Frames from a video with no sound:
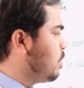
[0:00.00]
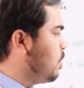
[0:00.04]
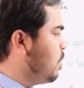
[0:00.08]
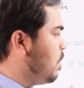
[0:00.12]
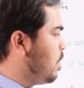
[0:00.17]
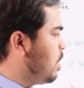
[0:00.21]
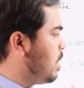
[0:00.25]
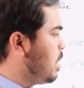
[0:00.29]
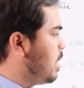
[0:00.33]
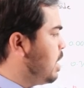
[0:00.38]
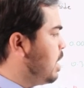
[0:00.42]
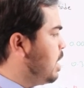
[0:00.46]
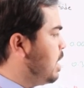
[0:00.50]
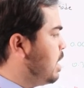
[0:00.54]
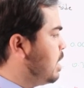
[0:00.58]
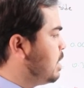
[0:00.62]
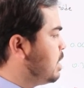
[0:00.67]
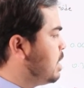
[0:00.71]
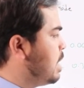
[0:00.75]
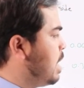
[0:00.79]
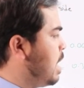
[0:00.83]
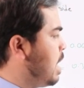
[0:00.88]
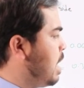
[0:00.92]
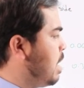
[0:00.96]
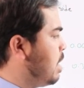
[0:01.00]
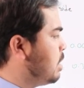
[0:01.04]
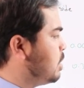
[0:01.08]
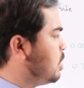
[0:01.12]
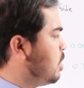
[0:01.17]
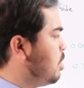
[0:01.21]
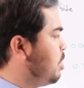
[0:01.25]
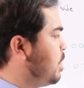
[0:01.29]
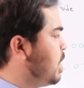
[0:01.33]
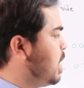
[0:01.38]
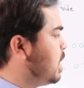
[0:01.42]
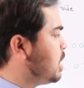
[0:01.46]
Or the
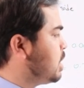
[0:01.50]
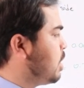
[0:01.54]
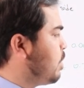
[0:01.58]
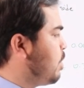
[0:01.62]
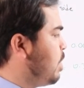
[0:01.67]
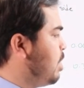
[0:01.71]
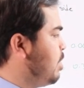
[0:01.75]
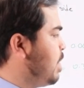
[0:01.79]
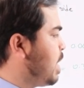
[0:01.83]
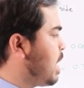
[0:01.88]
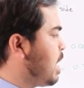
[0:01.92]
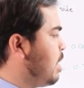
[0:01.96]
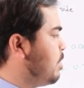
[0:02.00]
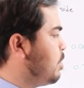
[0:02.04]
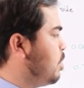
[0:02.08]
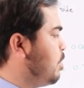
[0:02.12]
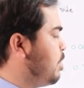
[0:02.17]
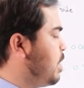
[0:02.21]
denominator will become